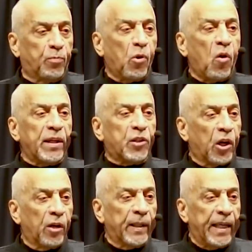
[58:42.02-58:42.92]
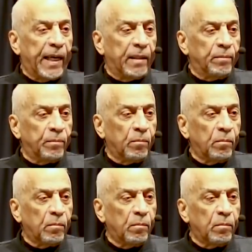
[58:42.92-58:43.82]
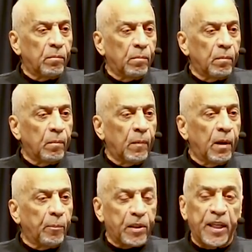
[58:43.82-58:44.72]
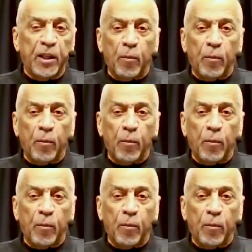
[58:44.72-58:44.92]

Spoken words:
broad term again. But see,